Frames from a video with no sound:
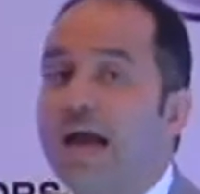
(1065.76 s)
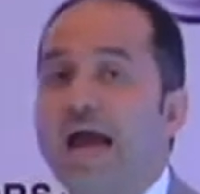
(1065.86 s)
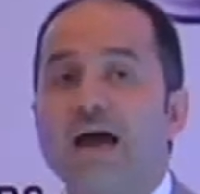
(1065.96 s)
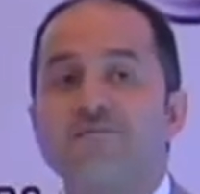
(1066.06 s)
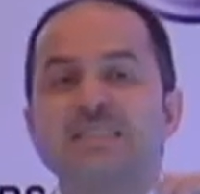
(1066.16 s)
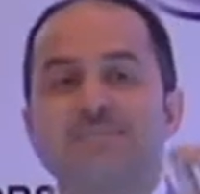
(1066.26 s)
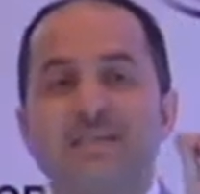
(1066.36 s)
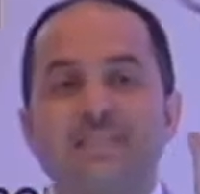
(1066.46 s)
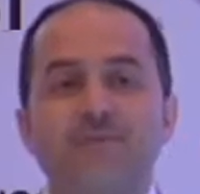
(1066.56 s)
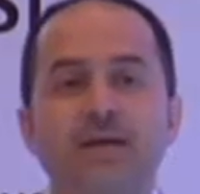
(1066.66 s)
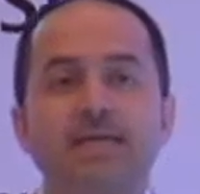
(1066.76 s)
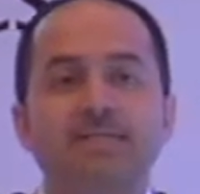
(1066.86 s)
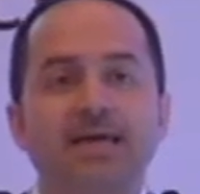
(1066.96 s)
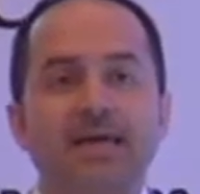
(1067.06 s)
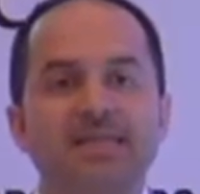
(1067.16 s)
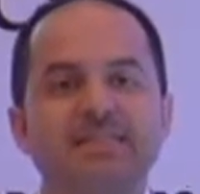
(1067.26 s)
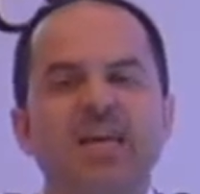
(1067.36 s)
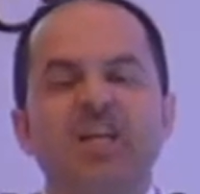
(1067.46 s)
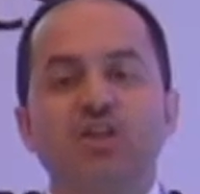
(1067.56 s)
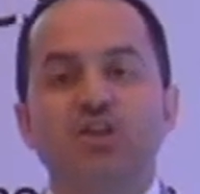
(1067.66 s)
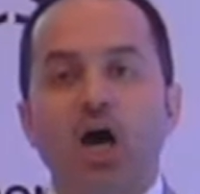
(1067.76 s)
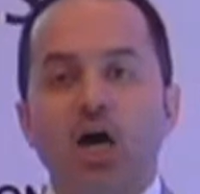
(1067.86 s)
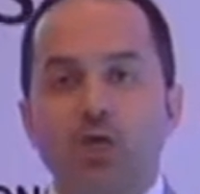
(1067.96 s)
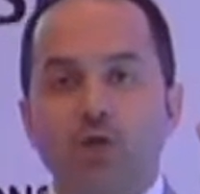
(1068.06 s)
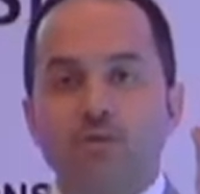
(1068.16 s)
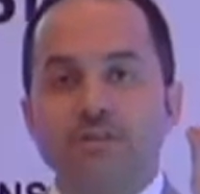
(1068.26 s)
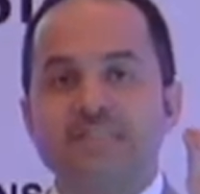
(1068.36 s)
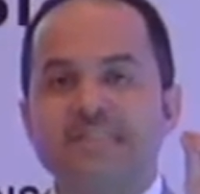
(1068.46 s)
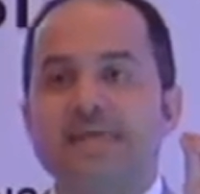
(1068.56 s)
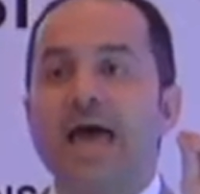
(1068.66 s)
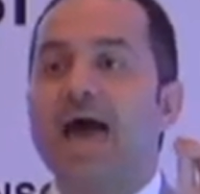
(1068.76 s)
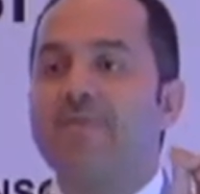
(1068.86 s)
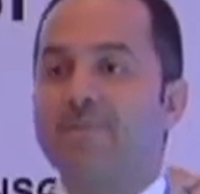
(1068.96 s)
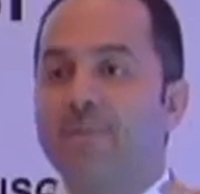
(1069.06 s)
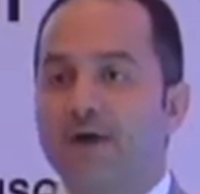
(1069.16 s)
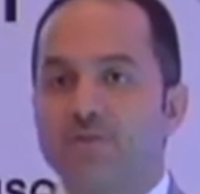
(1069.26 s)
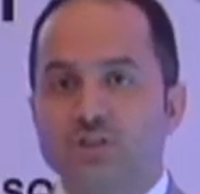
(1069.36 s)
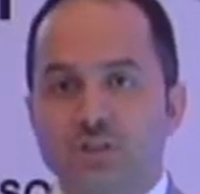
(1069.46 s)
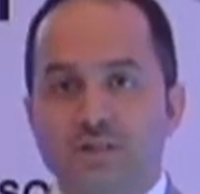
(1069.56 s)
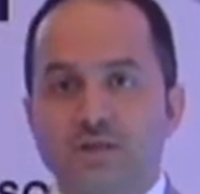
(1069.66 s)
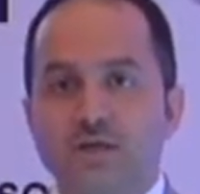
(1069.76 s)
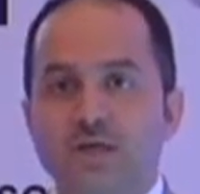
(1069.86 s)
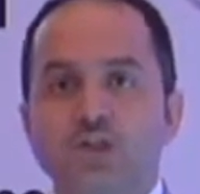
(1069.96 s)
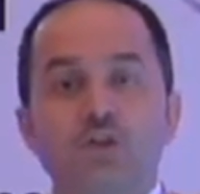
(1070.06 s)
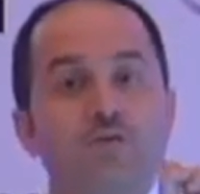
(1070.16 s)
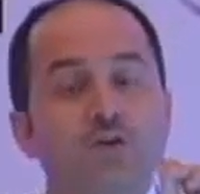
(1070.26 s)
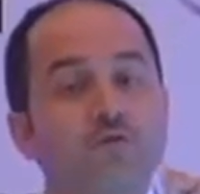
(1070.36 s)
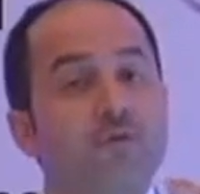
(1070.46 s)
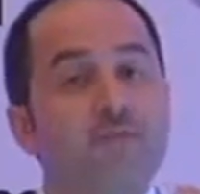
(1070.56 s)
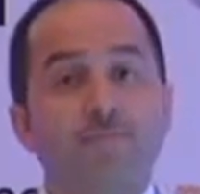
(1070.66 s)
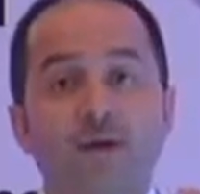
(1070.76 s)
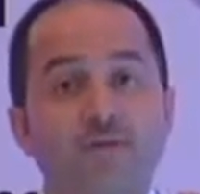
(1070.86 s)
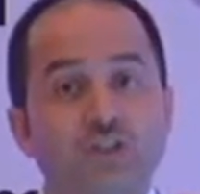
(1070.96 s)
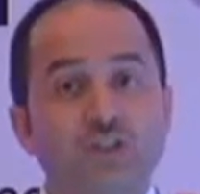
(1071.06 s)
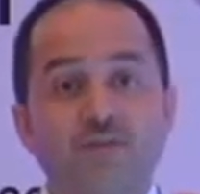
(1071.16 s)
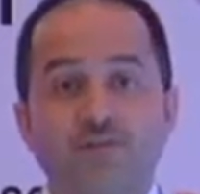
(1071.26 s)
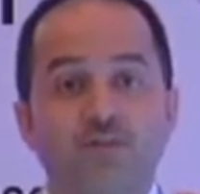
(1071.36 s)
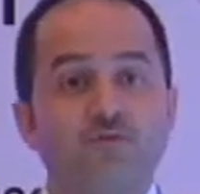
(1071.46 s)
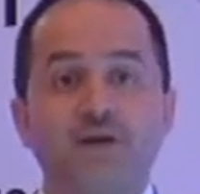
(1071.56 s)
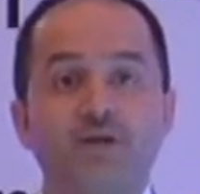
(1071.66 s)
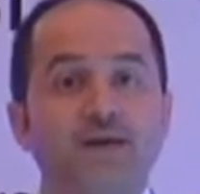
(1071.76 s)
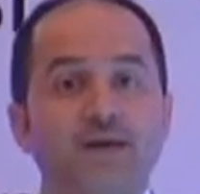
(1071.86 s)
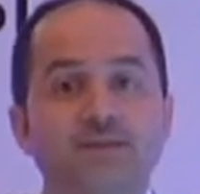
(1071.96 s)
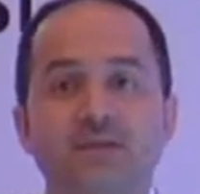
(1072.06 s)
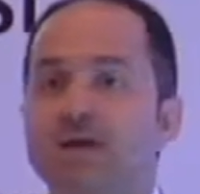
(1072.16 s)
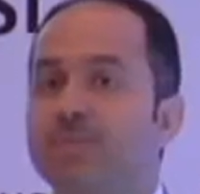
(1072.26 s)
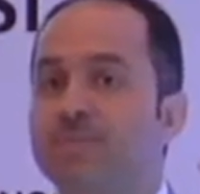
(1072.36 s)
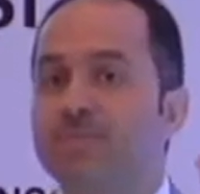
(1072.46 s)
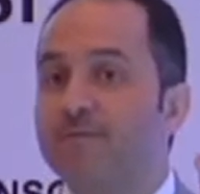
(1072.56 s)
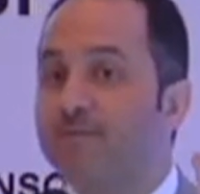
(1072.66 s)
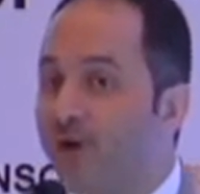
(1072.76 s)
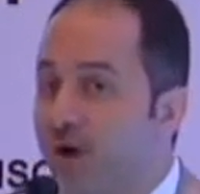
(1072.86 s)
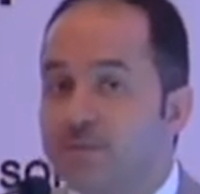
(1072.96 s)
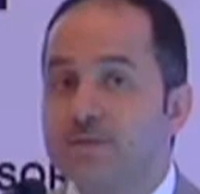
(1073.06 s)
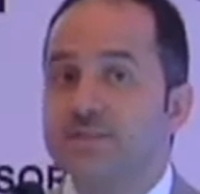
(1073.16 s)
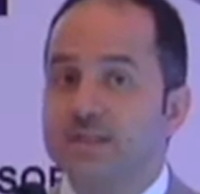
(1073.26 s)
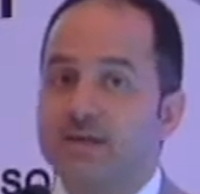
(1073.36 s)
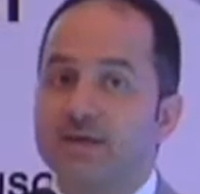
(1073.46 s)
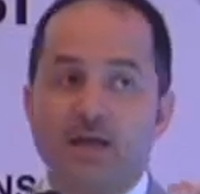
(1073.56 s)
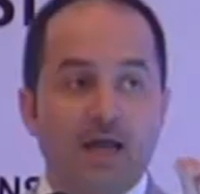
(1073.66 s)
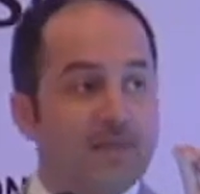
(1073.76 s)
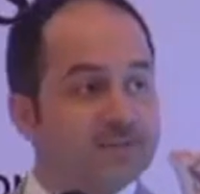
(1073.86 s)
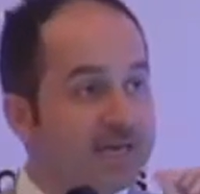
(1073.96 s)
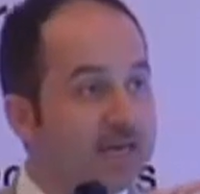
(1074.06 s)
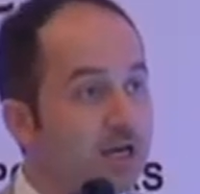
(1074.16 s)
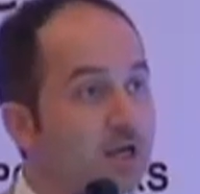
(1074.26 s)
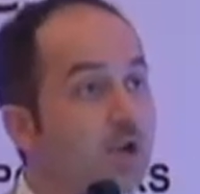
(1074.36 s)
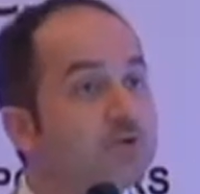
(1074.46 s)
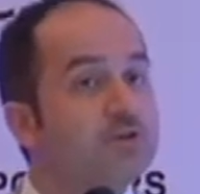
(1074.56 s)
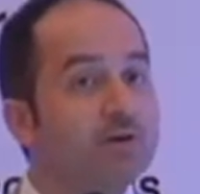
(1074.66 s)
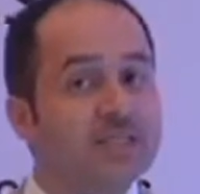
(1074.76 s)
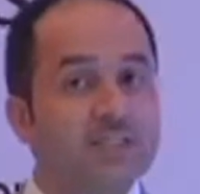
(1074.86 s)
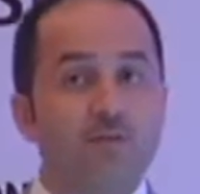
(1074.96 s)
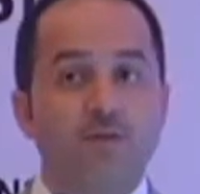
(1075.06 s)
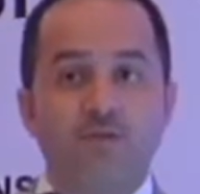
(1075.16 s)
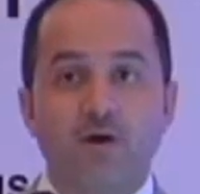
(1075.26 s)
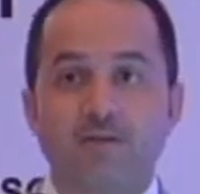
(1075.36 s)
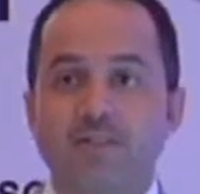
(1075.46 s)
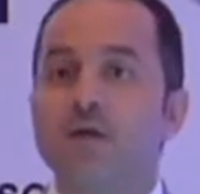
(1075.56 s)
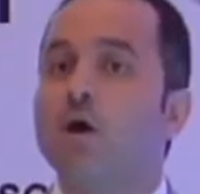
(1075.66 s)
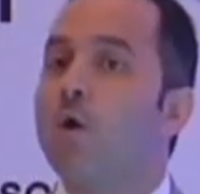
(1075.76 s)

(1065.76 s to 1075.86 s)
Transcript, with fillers: have specifically says diagnosis and the pathogen. So if you don't write the pathogen after three days, the pharmacy, and that's again a close relationship with the pharmacy,